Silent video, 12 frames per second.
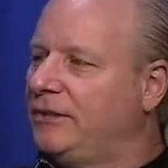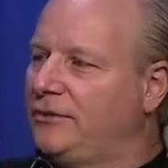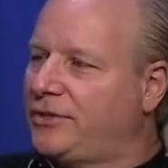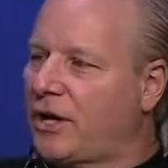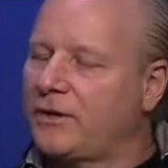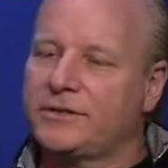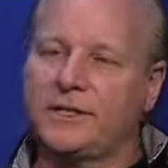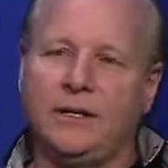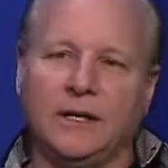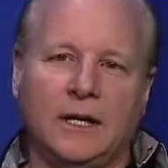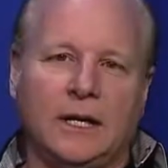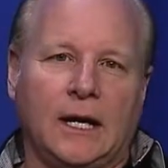New Jersey.
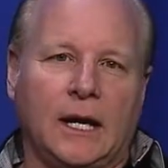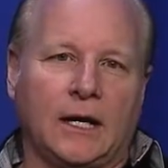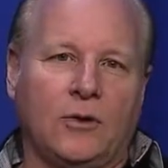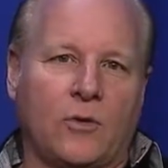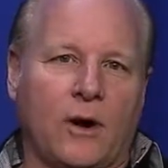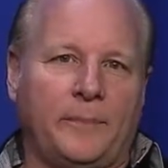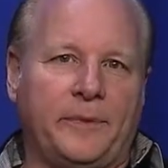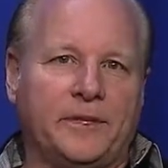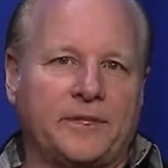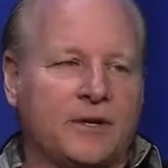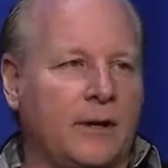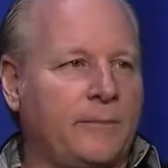I grew up in the
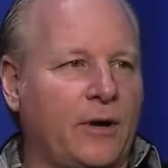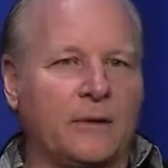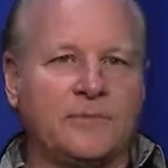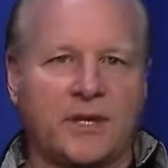suburbs,